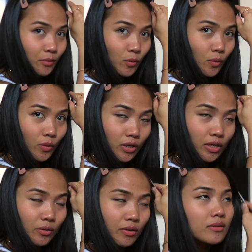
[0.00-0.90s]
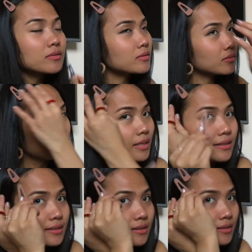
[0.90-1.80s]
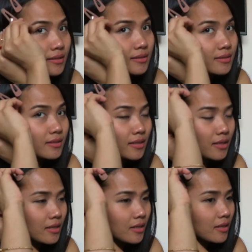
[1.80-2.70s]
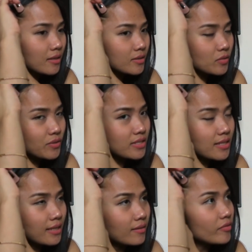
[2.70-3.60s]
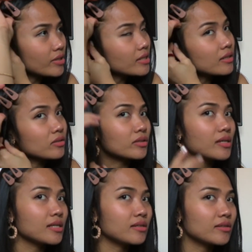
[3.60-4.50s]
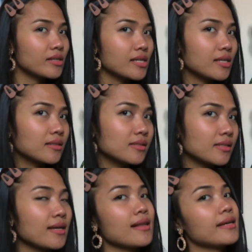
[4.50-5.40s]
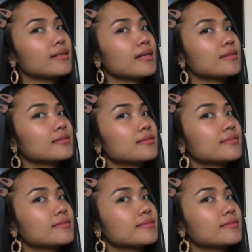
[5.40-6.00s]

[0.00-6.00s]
or you can also do like this, so it's not really girly. Yeah, like that.